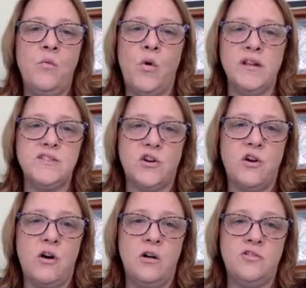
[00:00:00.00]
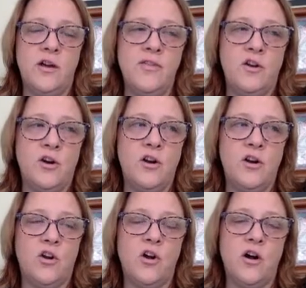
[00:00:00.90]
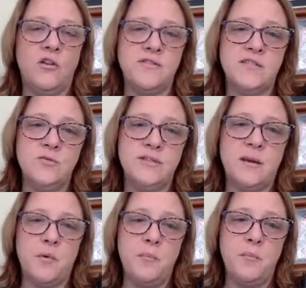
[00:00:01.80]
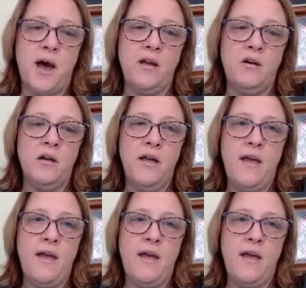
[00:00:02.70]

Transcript: Once they're called on, their card goes into a separate pile.